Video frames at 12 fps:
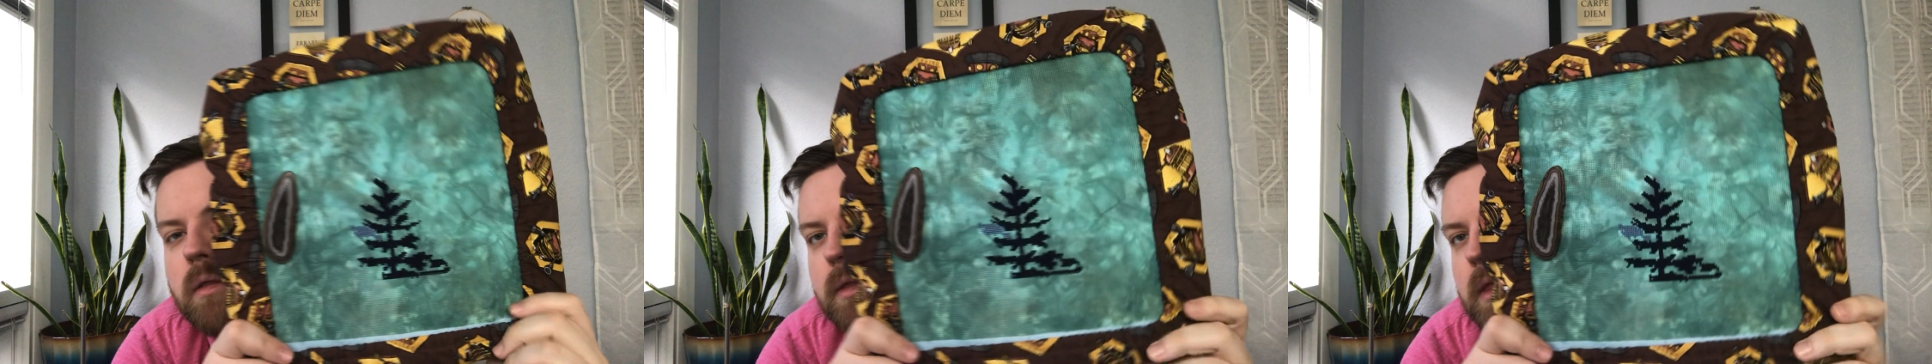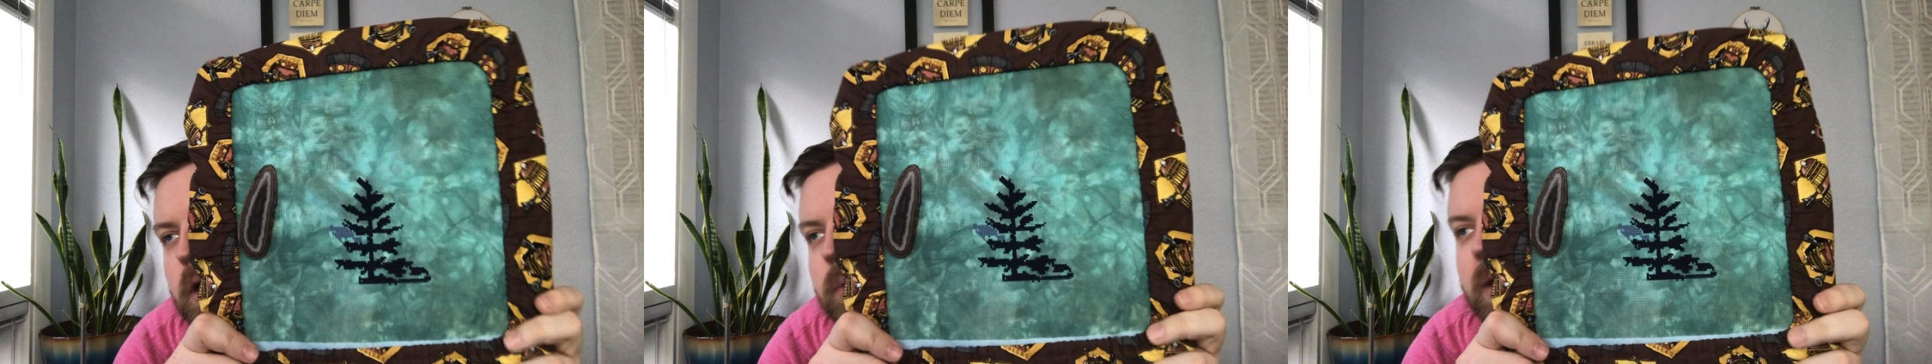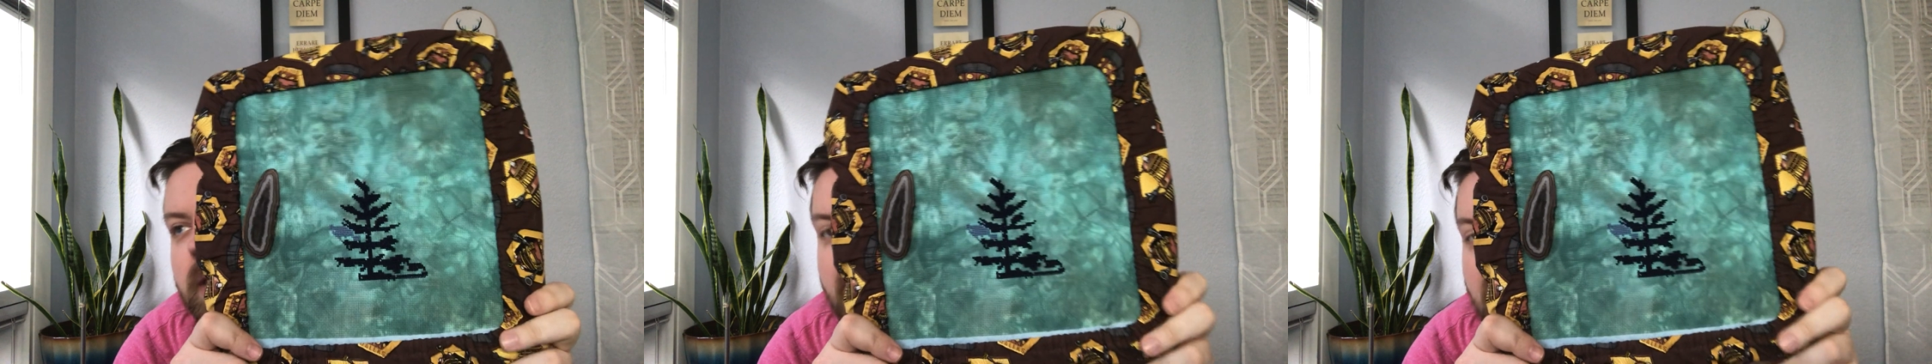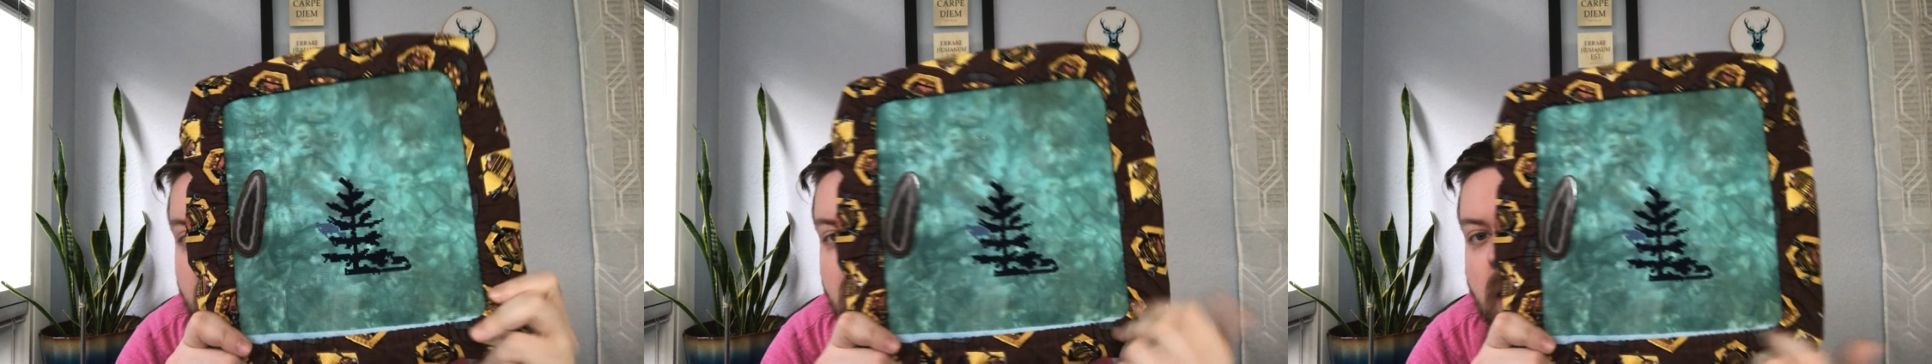little bit
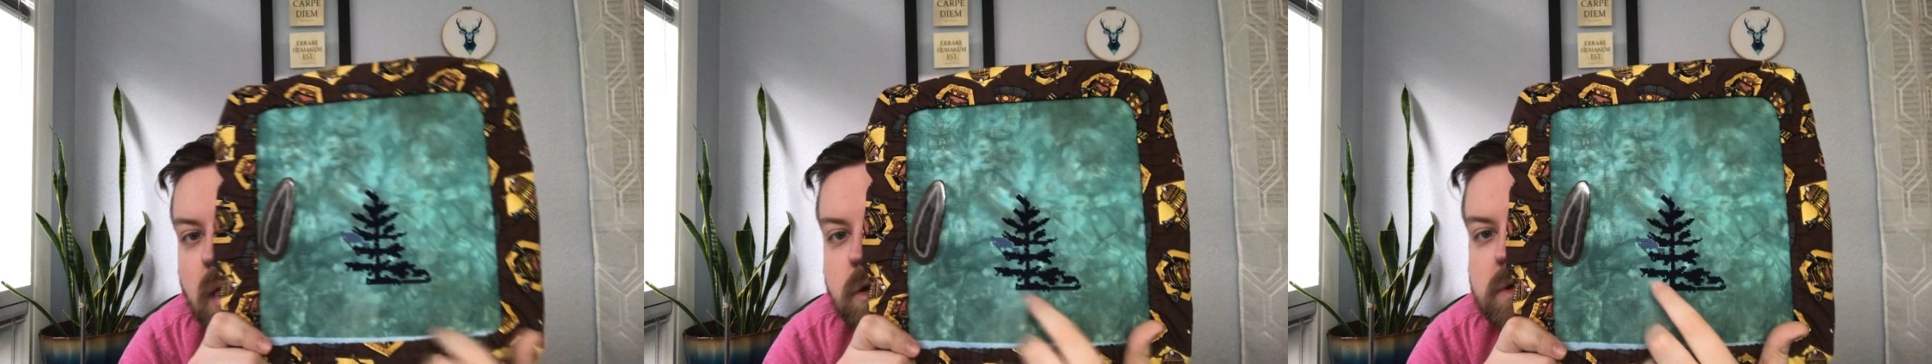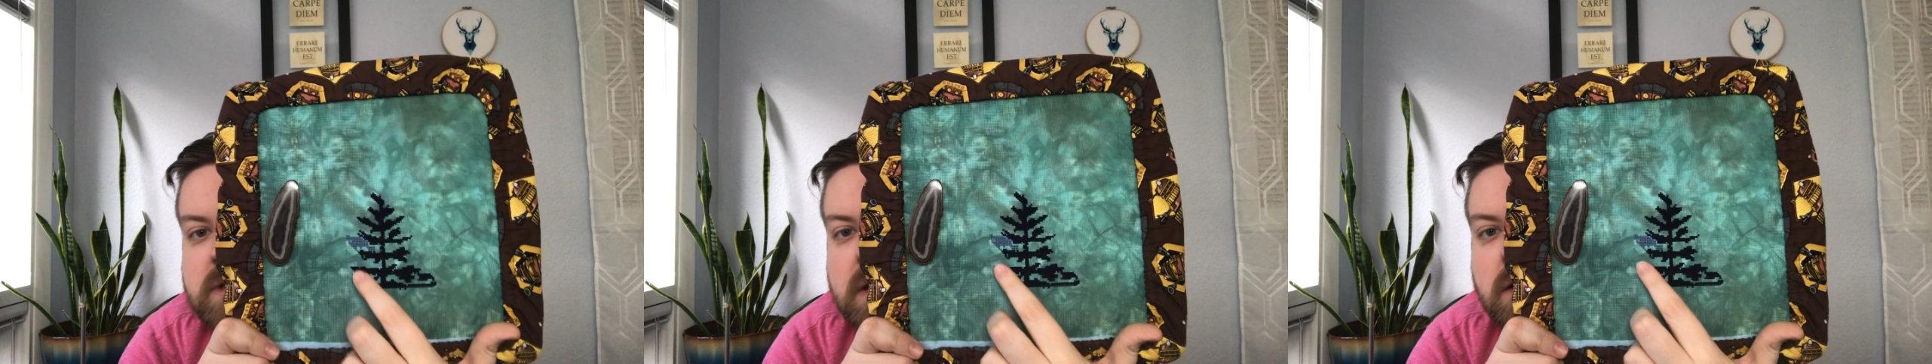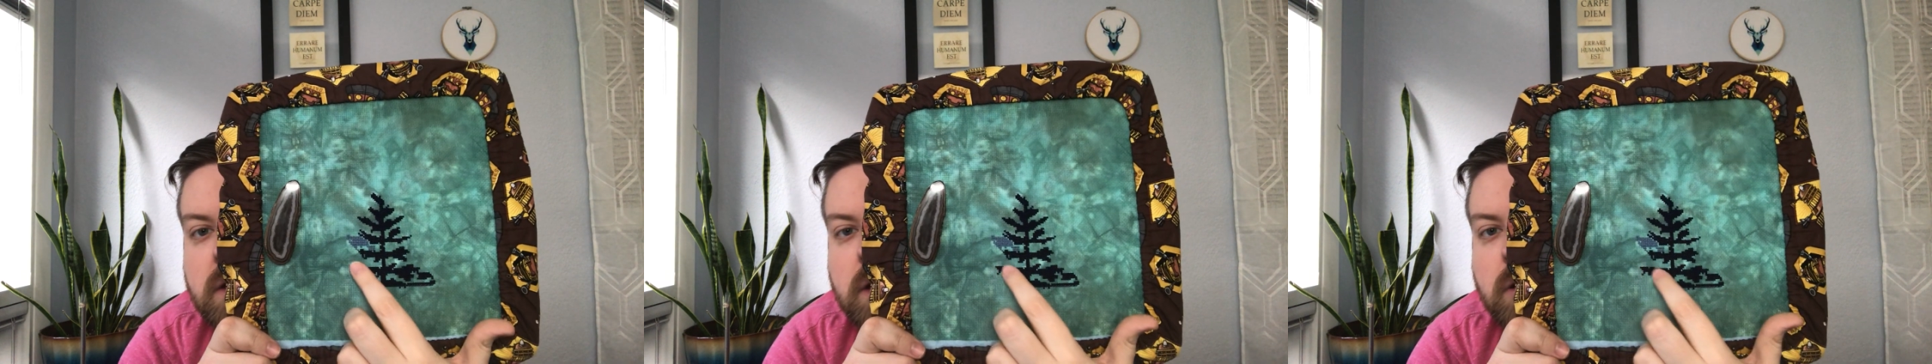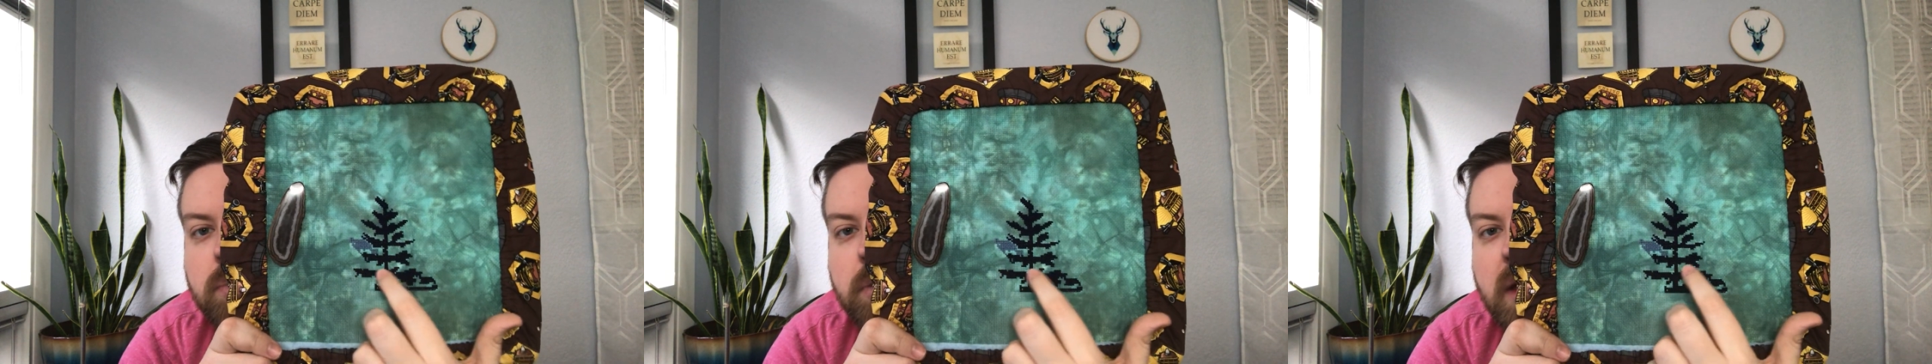lighter colors that,
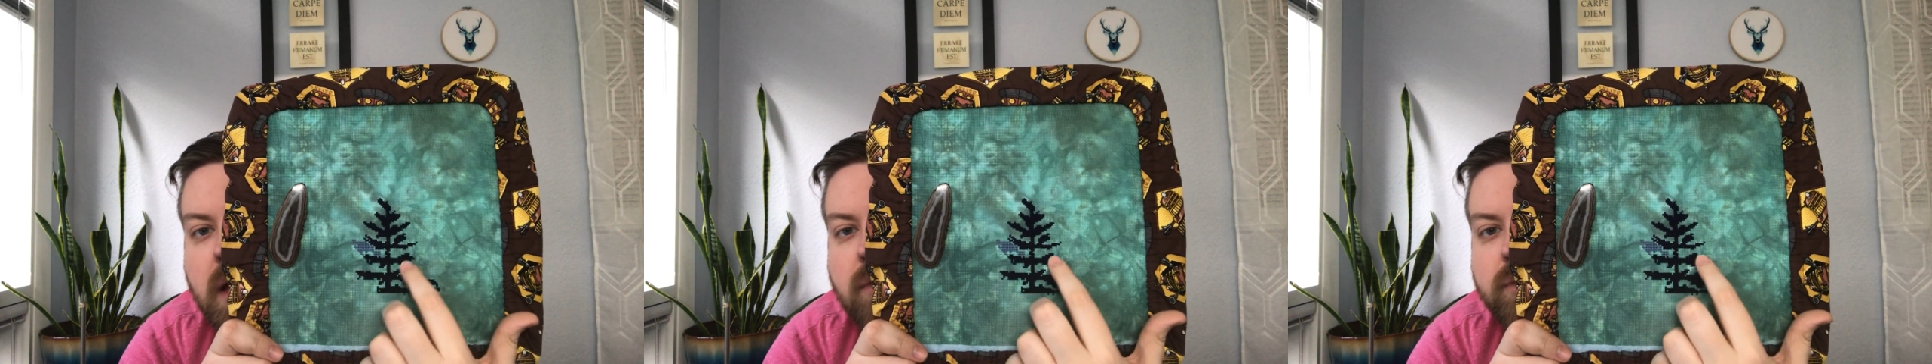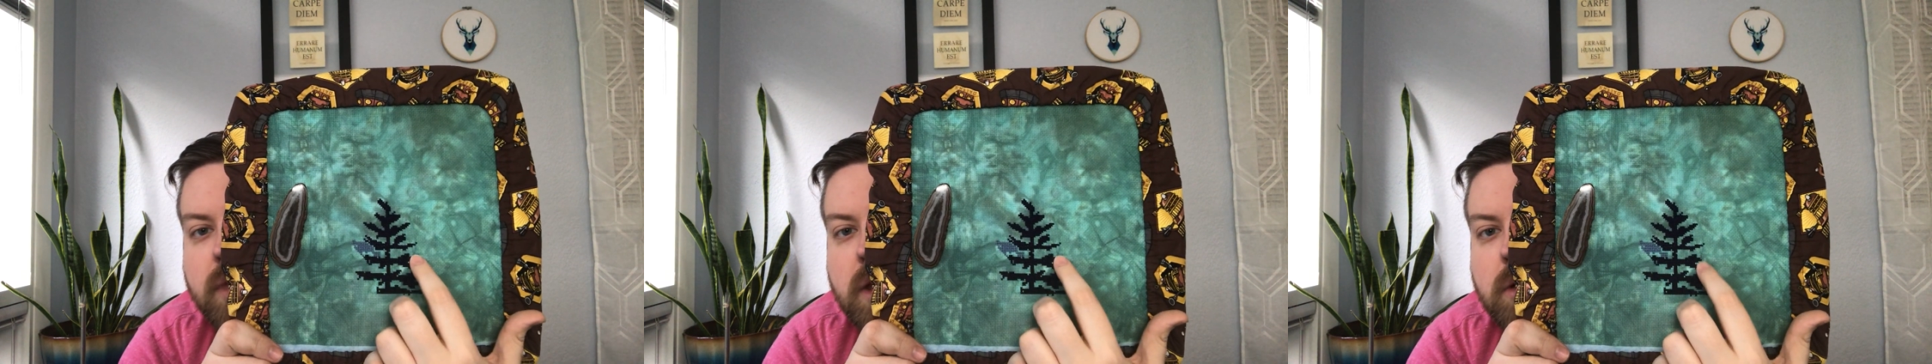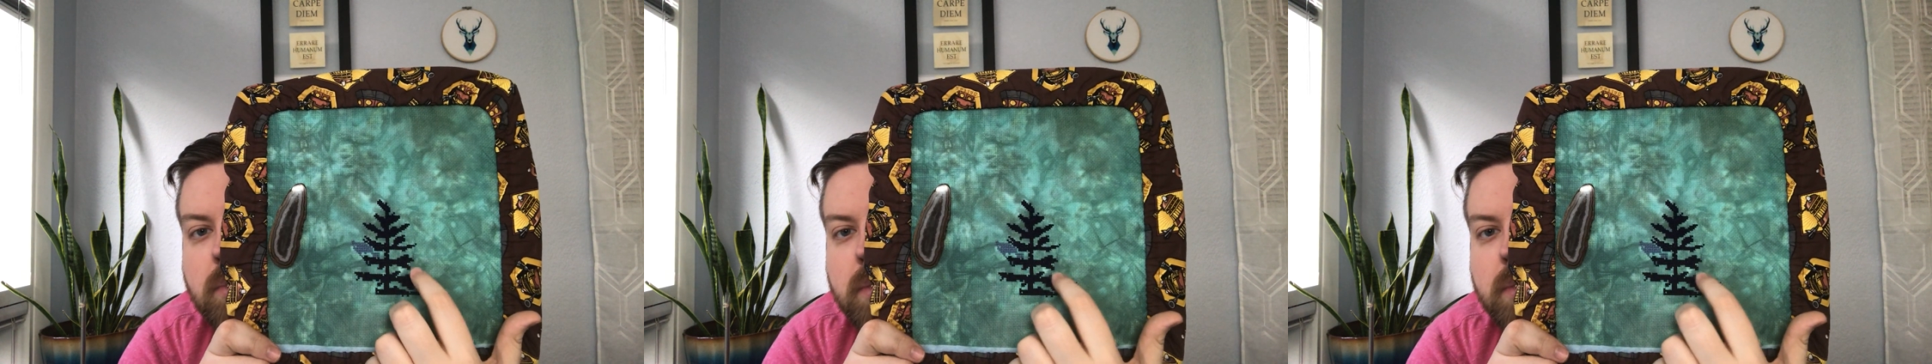play off a little,